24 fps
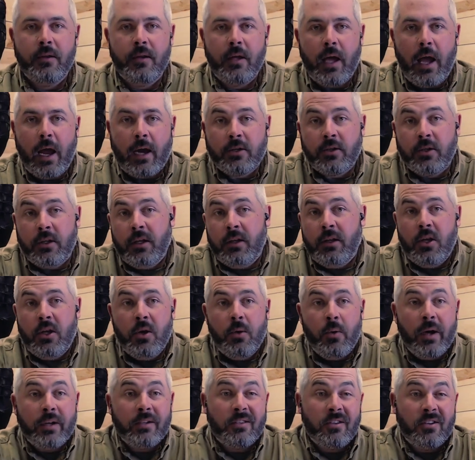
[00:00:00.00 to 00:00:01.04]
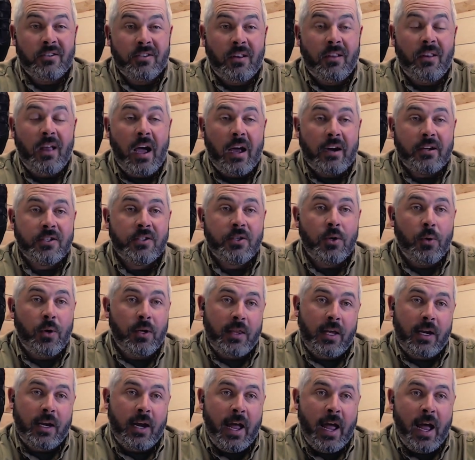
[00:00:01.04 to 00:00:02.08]
actually in the U.S., there's a lot of
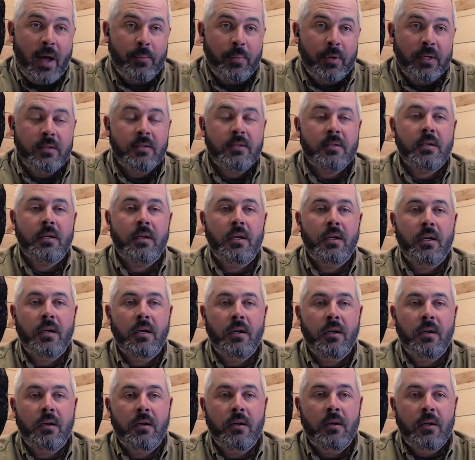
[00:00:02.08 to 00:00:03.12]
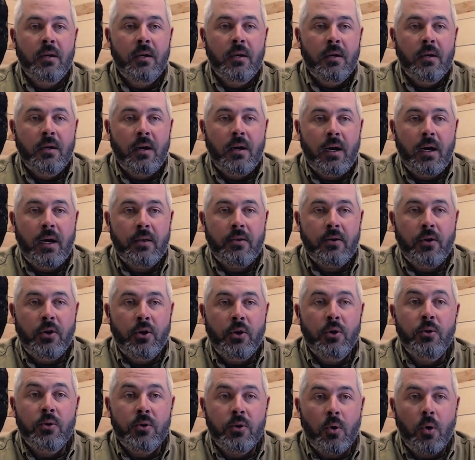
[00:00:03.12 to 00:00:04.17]
sowing that happens in either
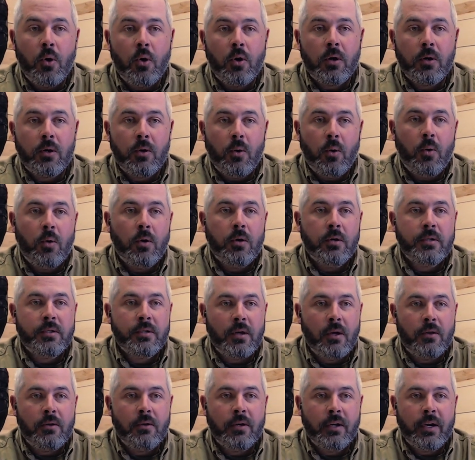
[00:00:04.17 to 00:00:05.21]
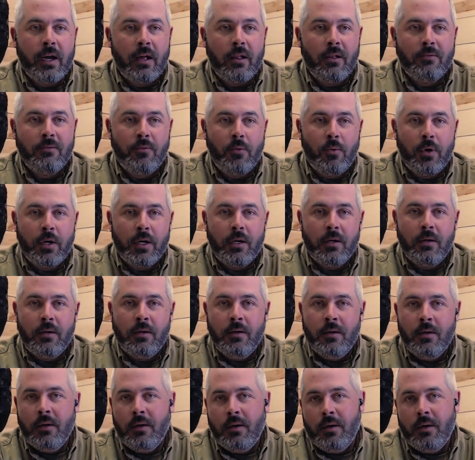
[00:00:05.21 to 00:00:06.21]
New York or Southern California,